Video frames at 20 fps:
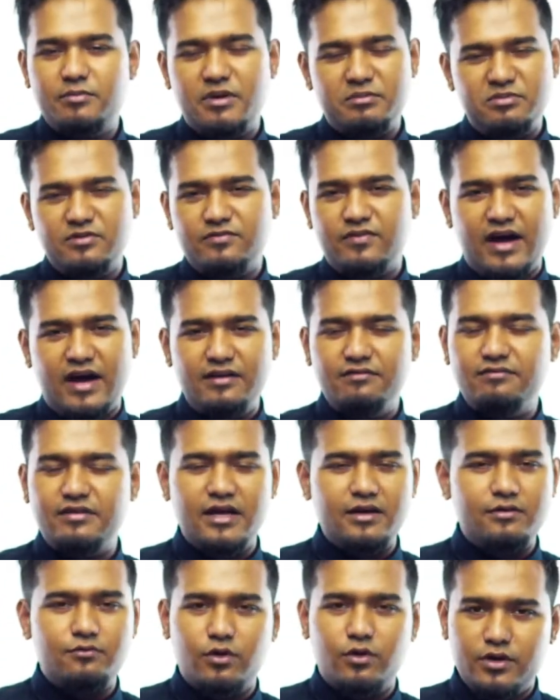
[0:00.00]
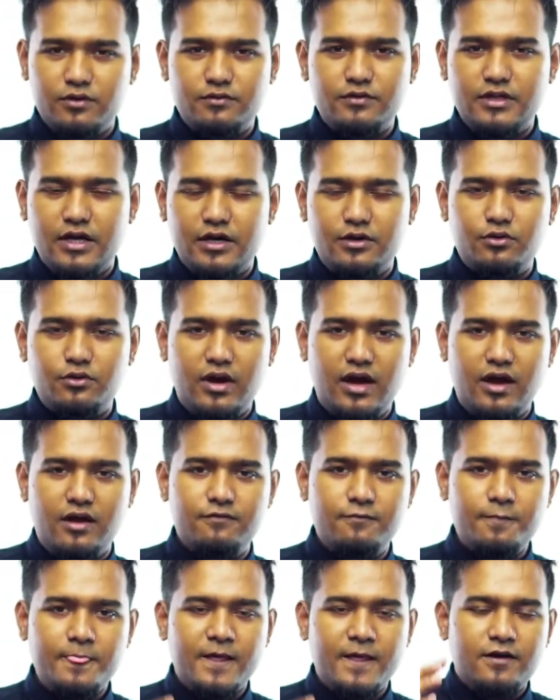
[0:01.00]
maybe 5, 10, whatever that you
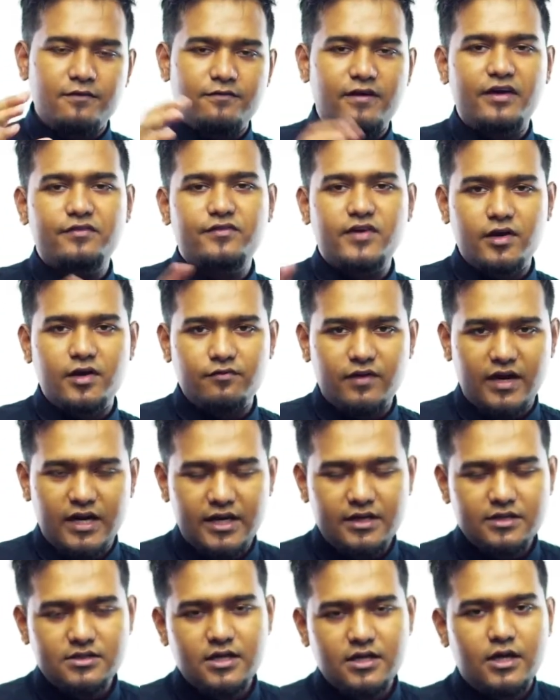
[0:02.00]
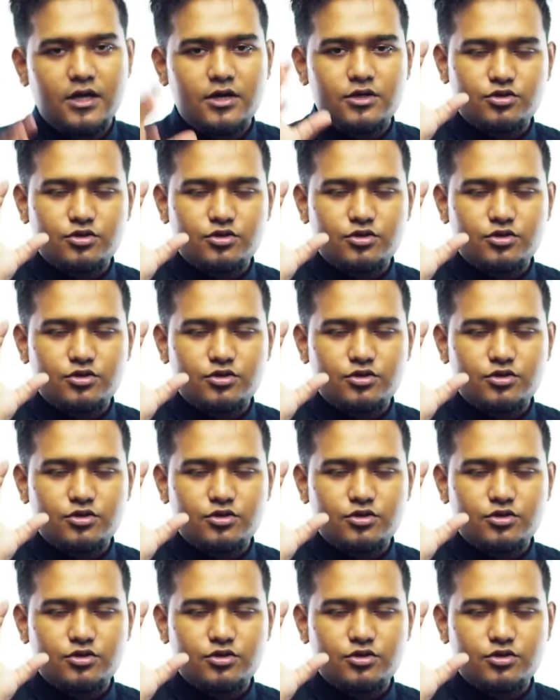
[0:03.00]
have, 5, 10 weddings.